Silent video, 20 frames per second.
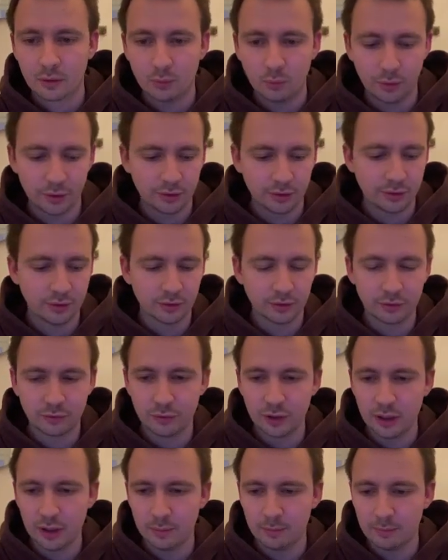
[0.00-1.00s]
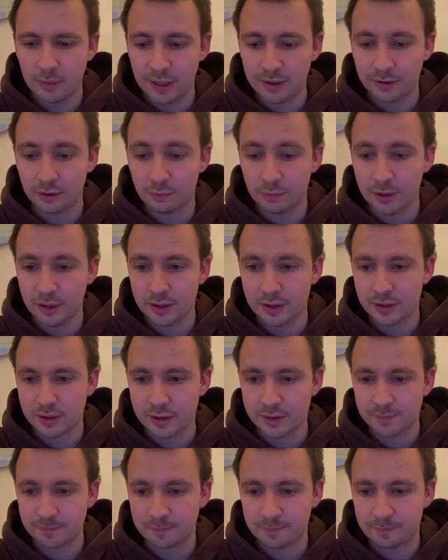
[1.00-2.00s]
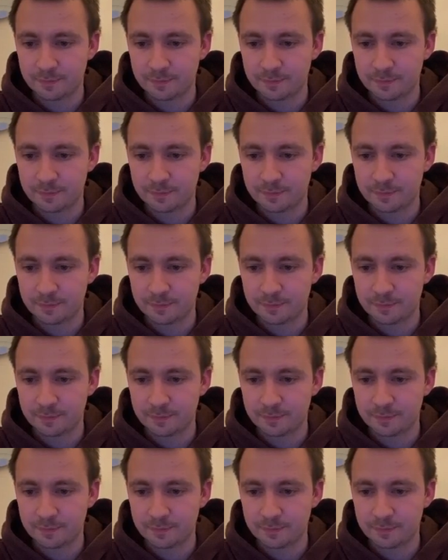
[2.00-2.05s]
with the 3 minor pieces.